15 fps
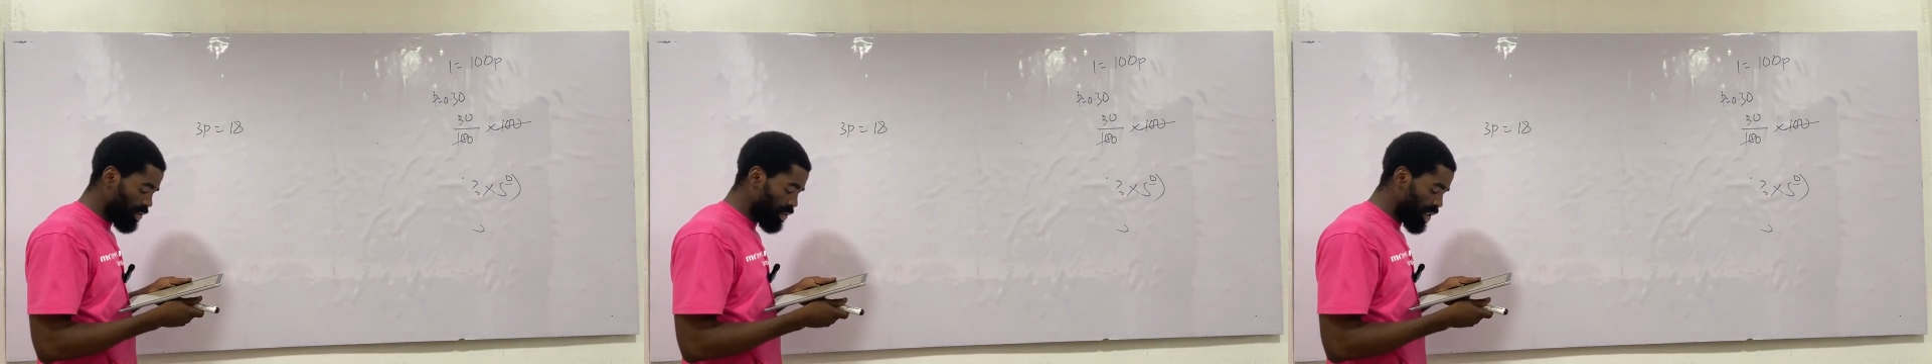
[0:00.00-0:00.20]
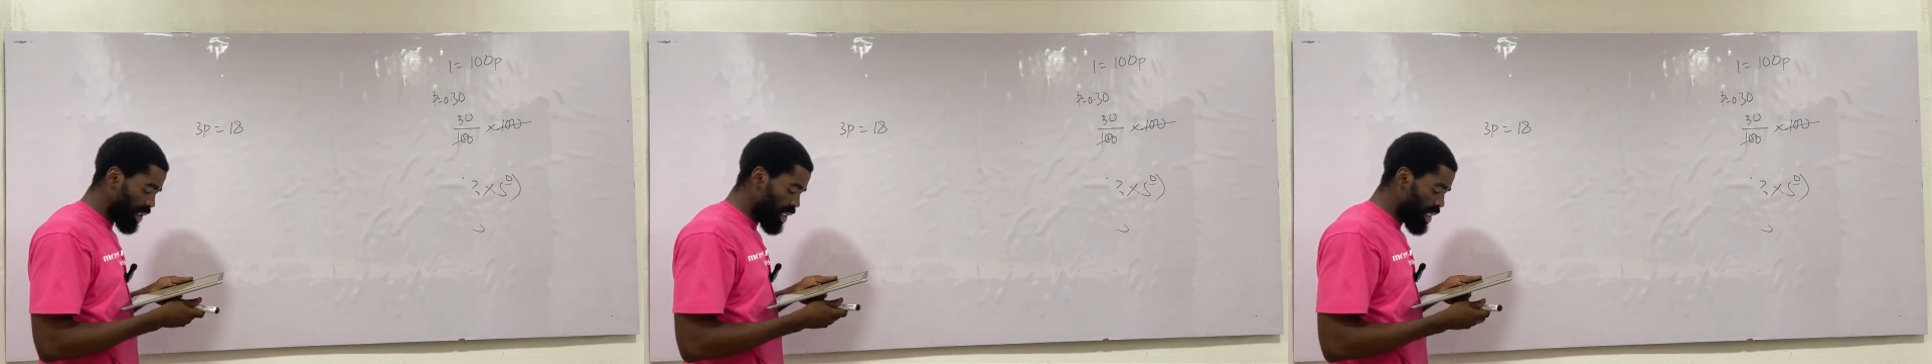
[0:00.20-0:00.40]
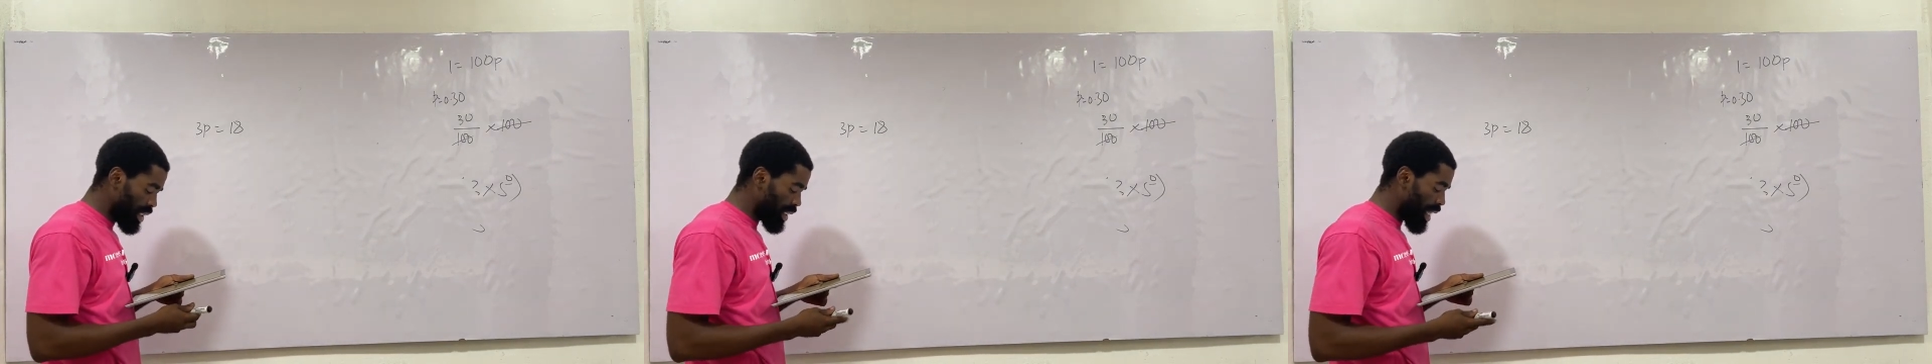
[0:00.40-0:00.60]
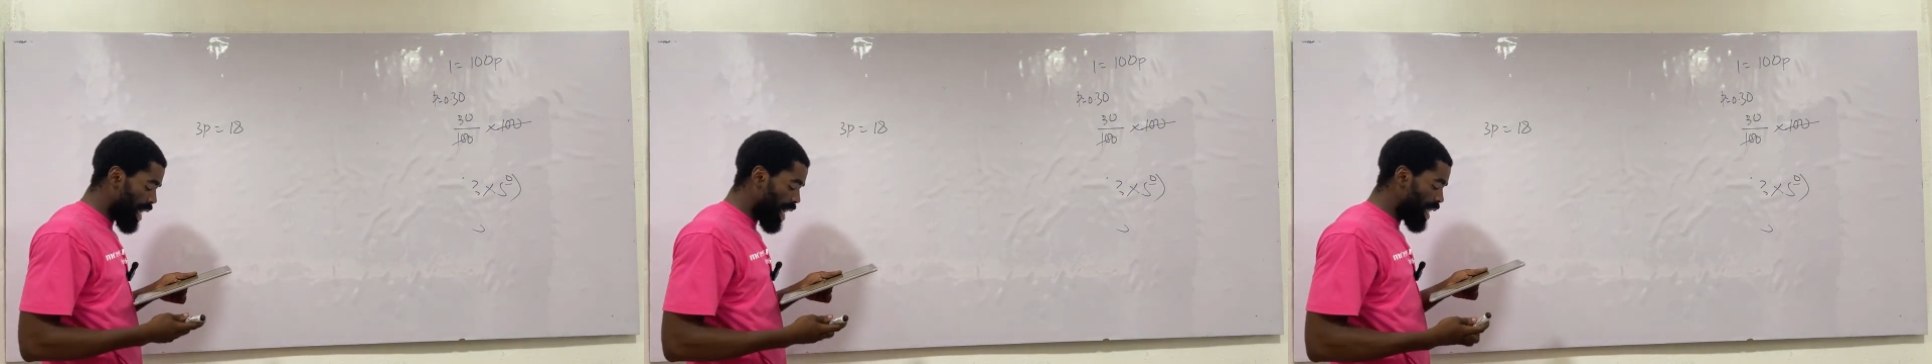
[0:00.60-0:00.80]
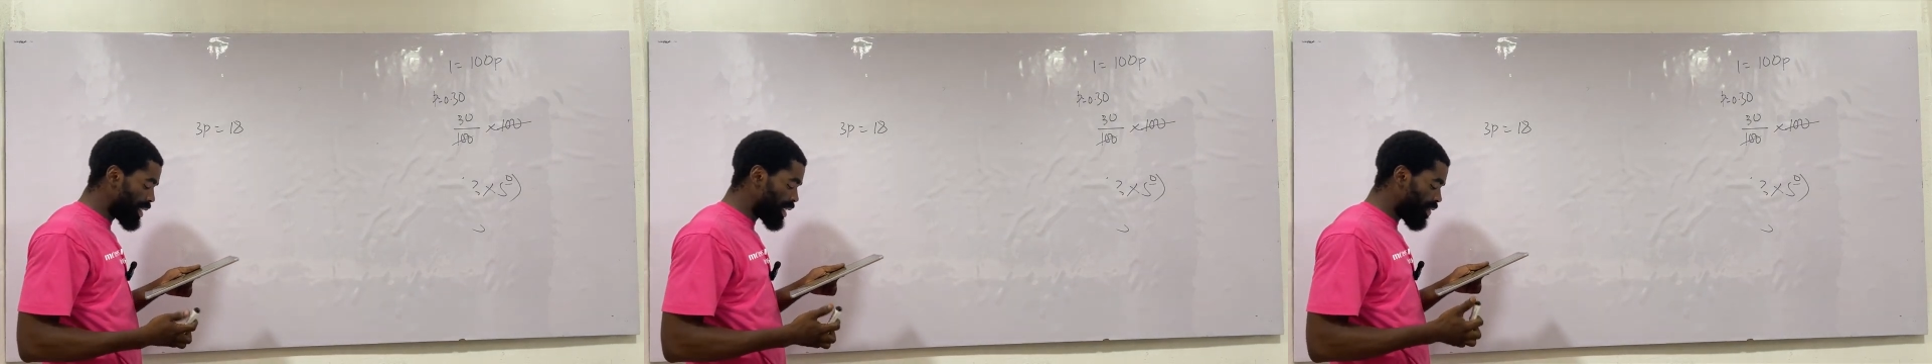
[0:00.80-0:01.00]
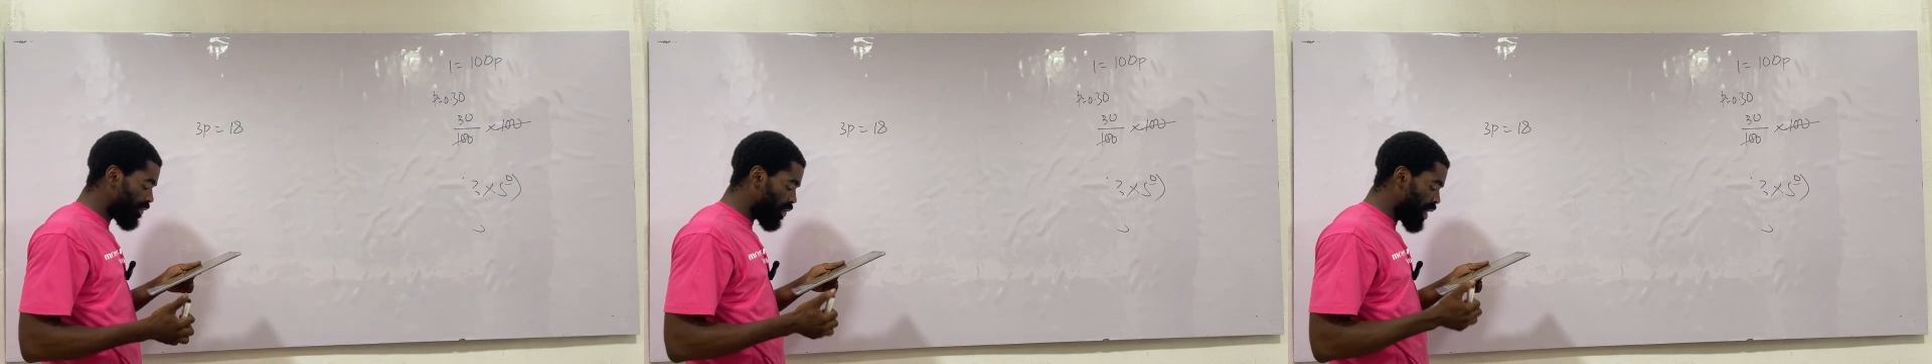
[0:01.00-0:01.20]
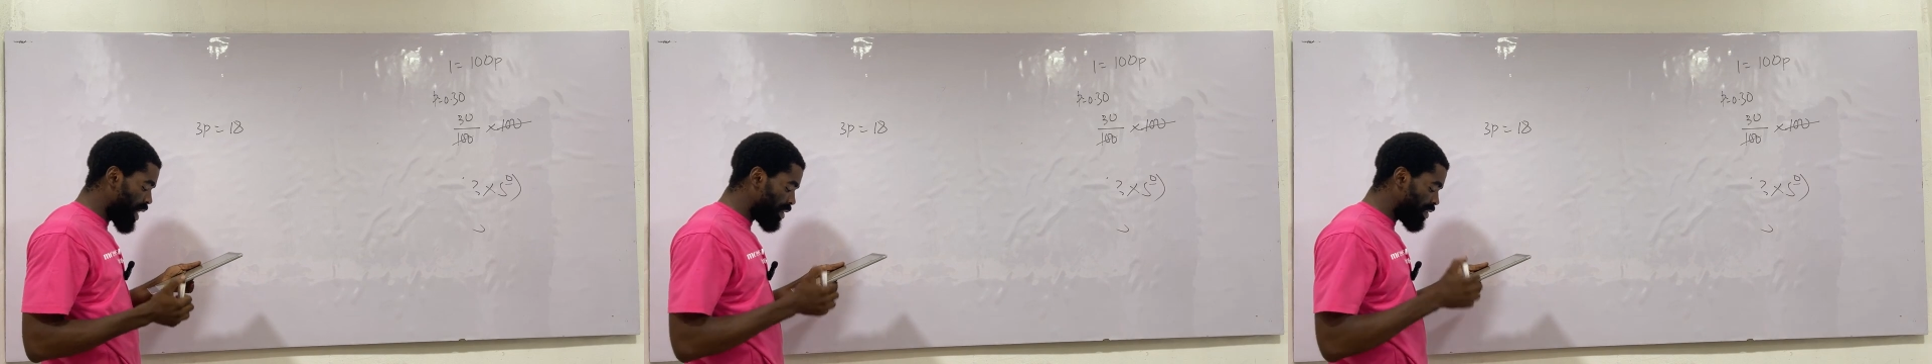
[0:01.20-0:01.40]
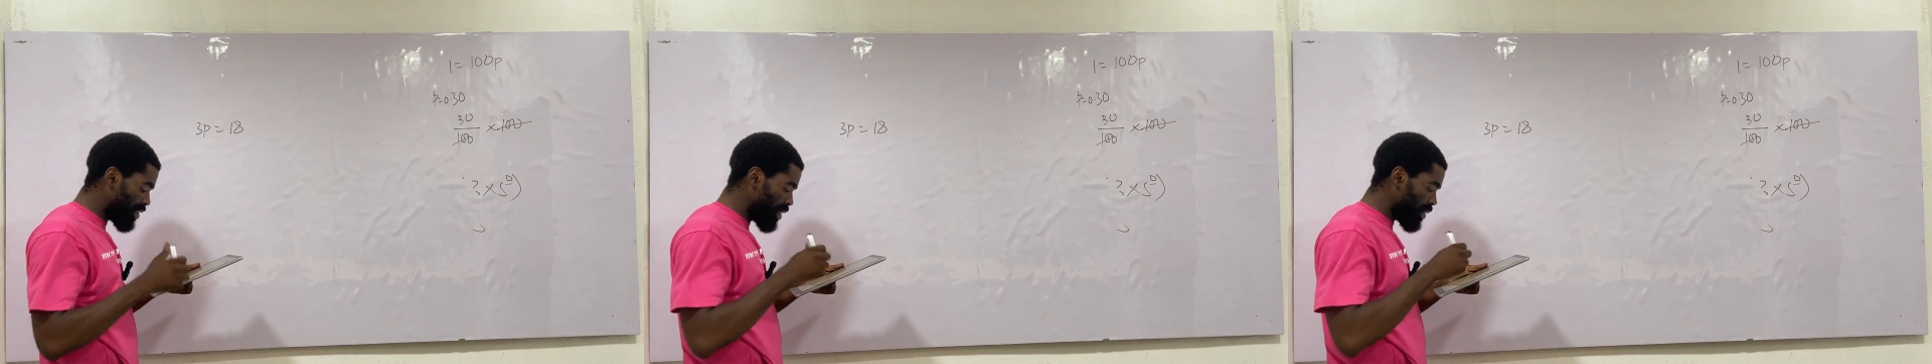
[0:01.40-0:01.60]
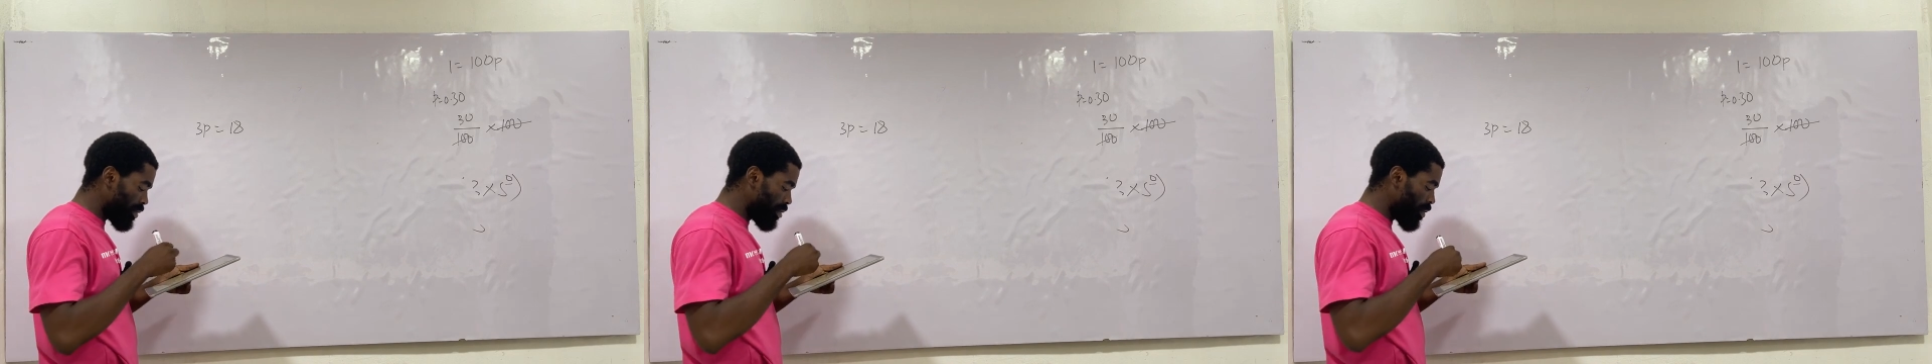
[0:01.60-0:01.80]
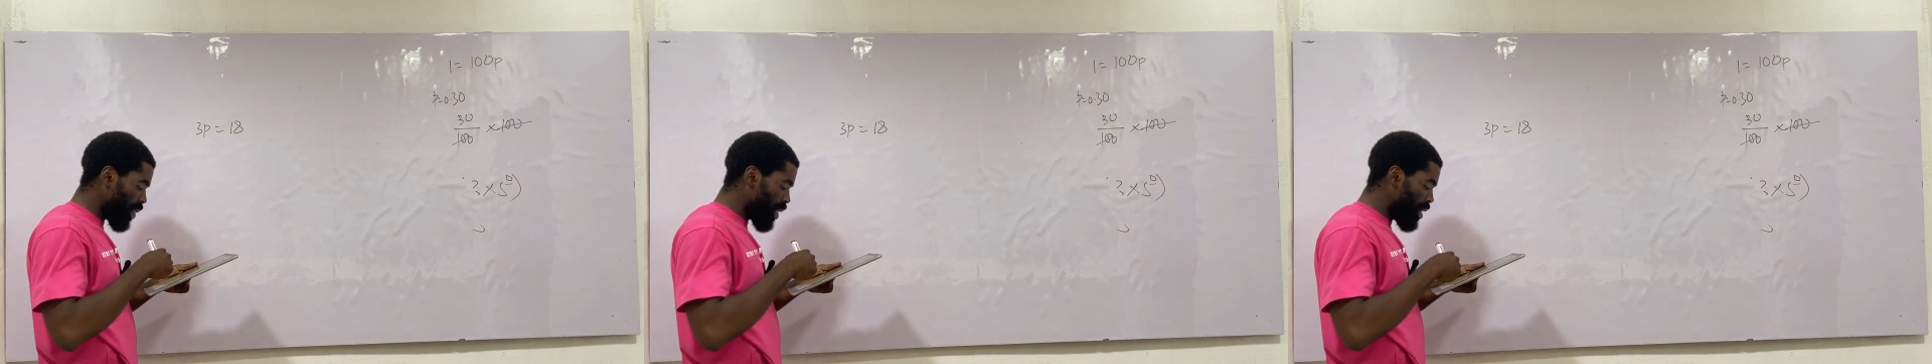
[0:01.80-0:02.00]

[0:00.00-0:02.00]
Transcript: So C is an answer for 18.